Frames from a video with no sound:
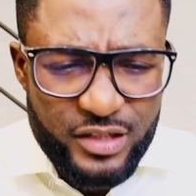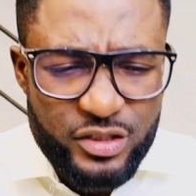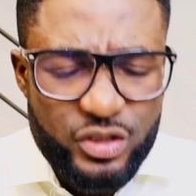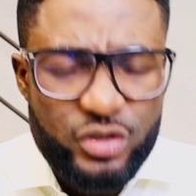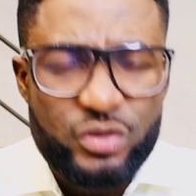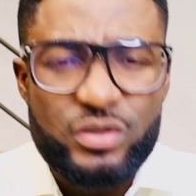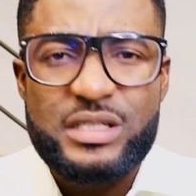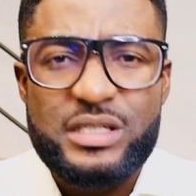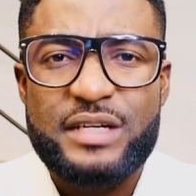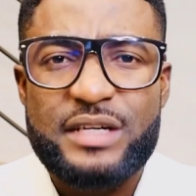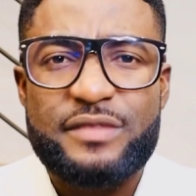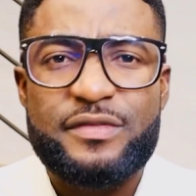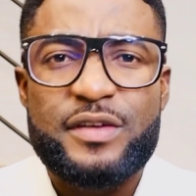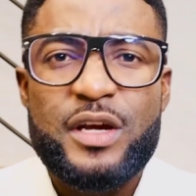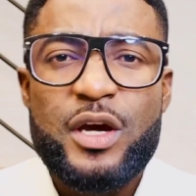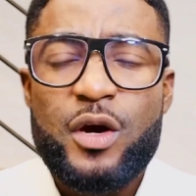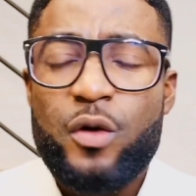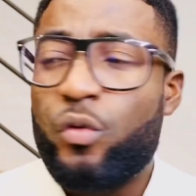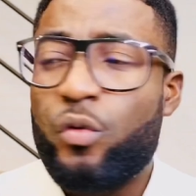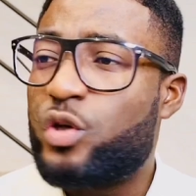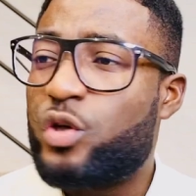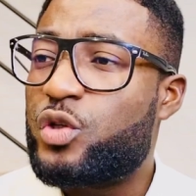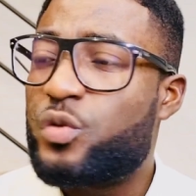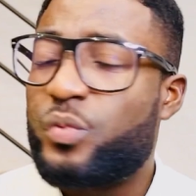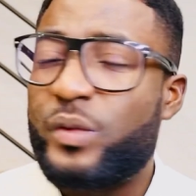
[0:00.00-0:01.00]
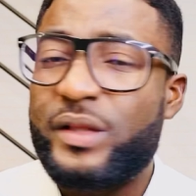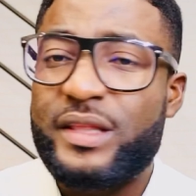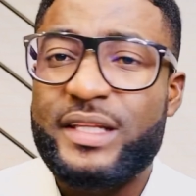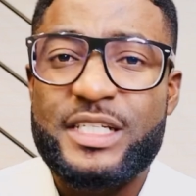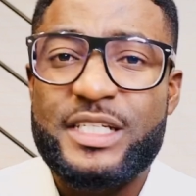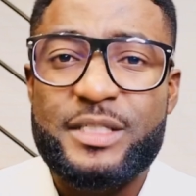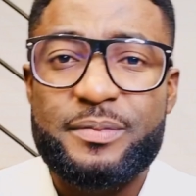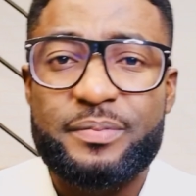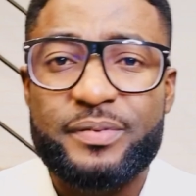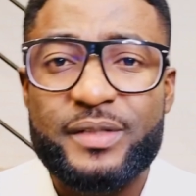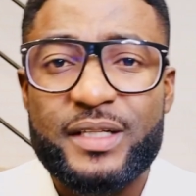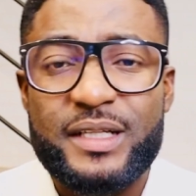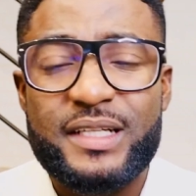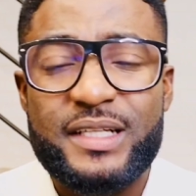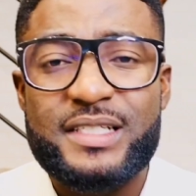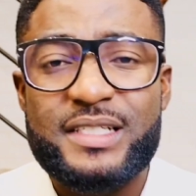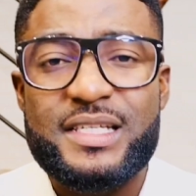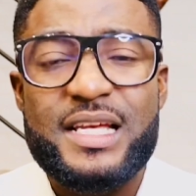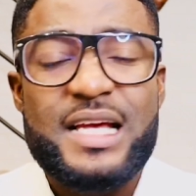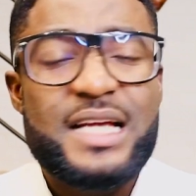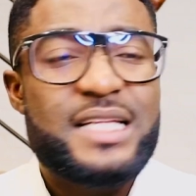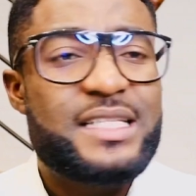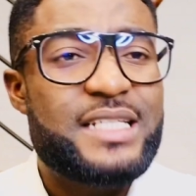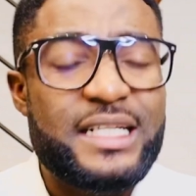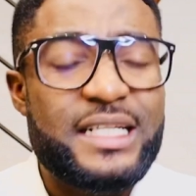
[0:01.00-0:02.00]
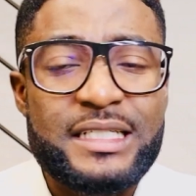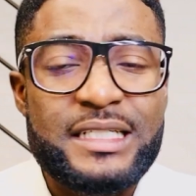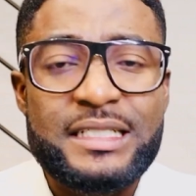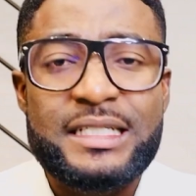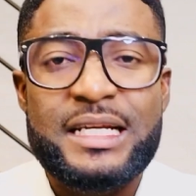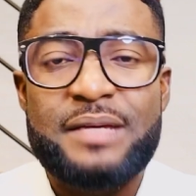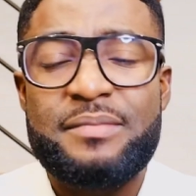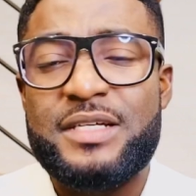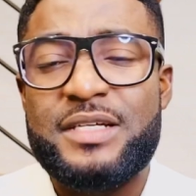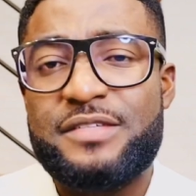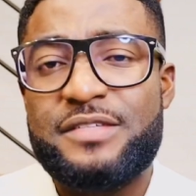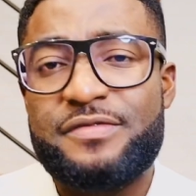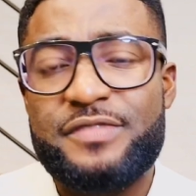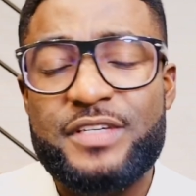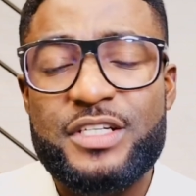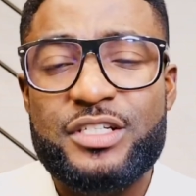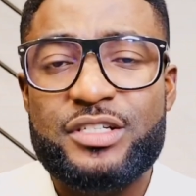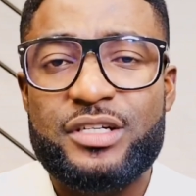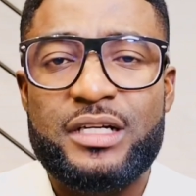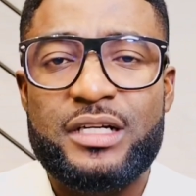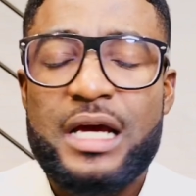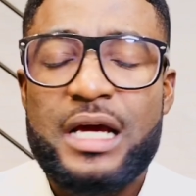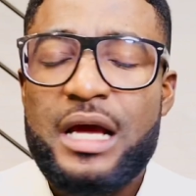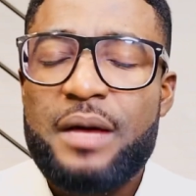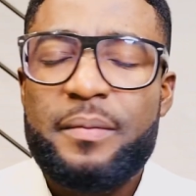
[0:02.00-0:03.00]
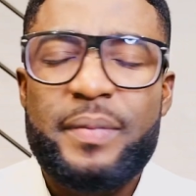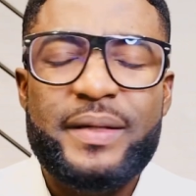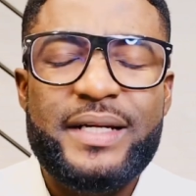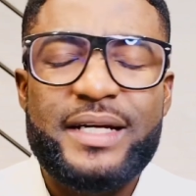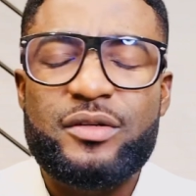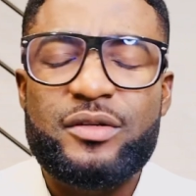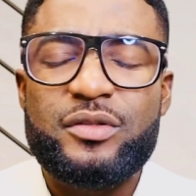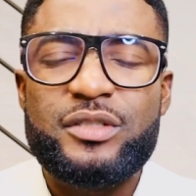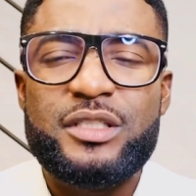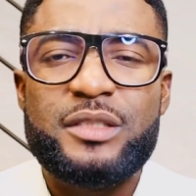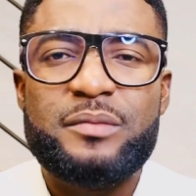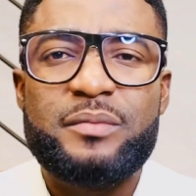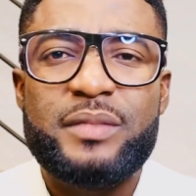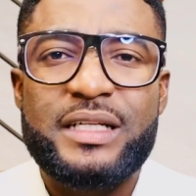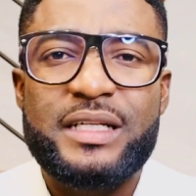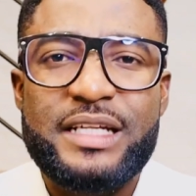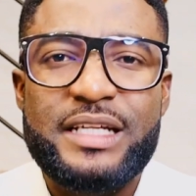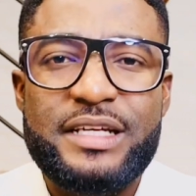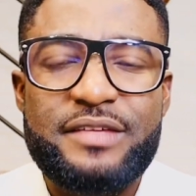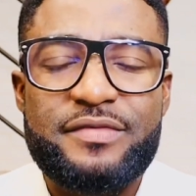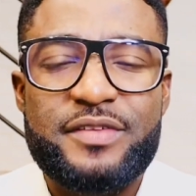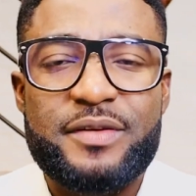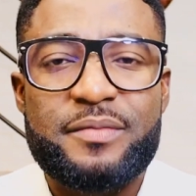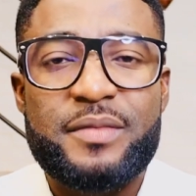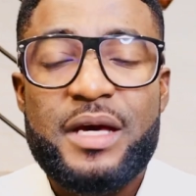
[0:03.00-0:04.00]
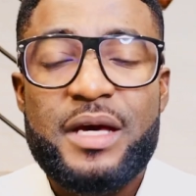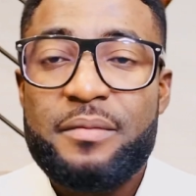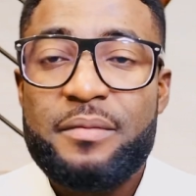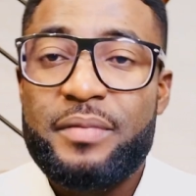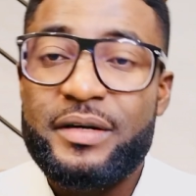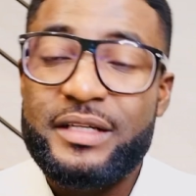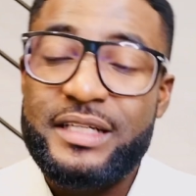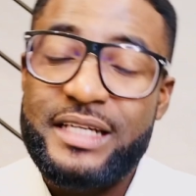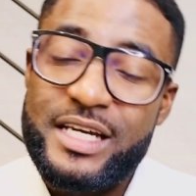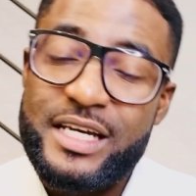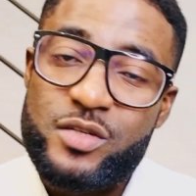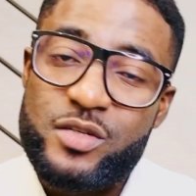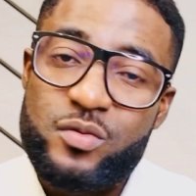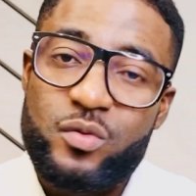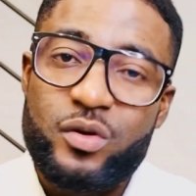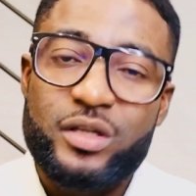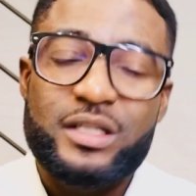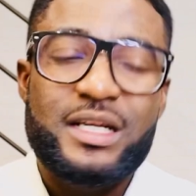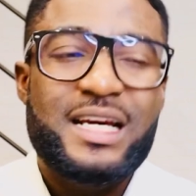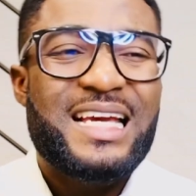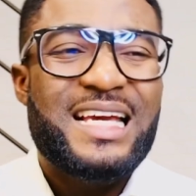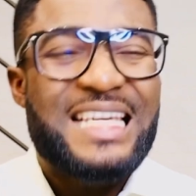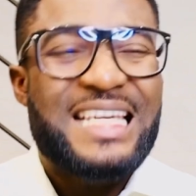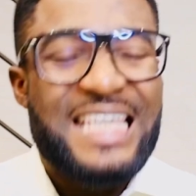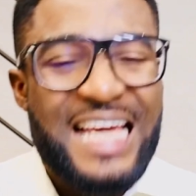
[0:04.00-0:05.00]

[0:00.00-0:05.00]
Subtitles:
Joseph was with his brothers telling them his vision, but they couldn't believe him. But guess what?